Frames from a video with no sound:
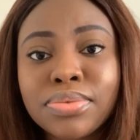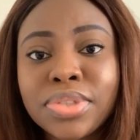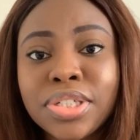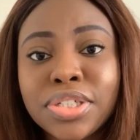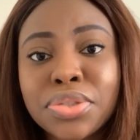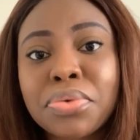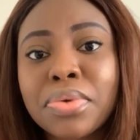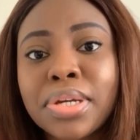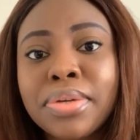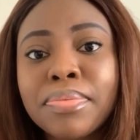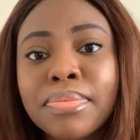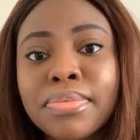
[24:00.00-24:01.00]
which is
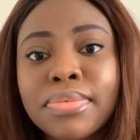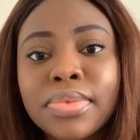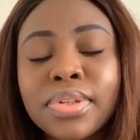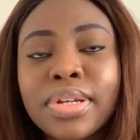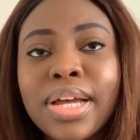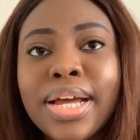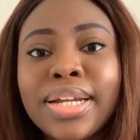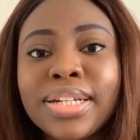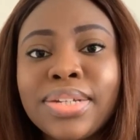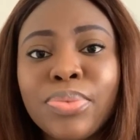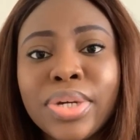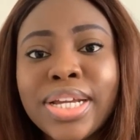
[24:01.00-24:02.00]
great.
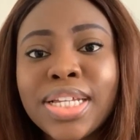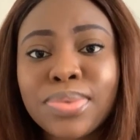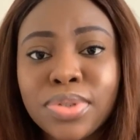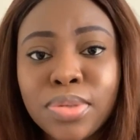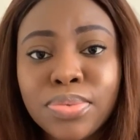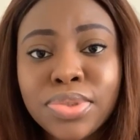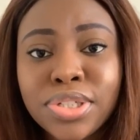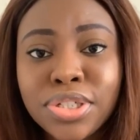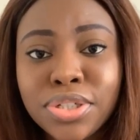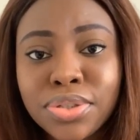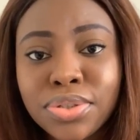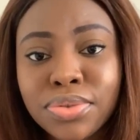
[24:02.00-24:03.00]
And the weather has been double
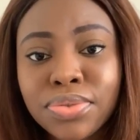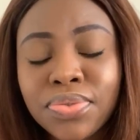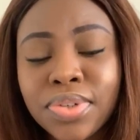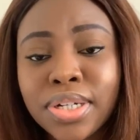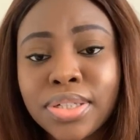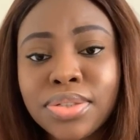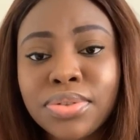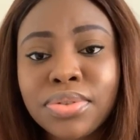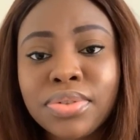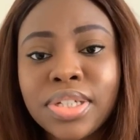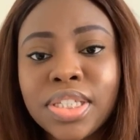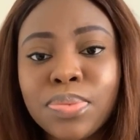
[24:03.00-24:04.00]
digits so far,
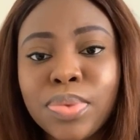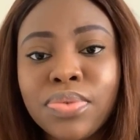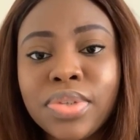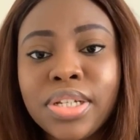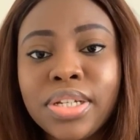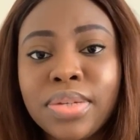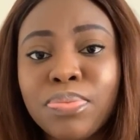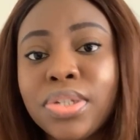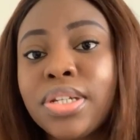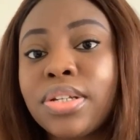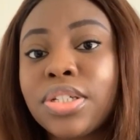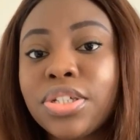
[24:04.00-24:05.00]
so it's been
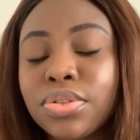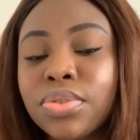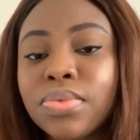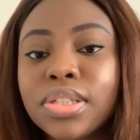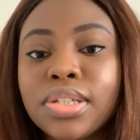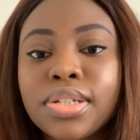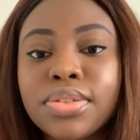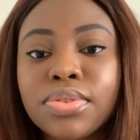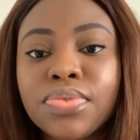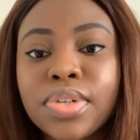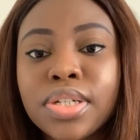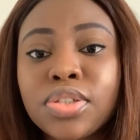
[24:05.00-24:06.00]
a chilled winter
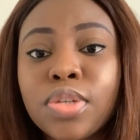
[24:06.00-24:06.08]
so far.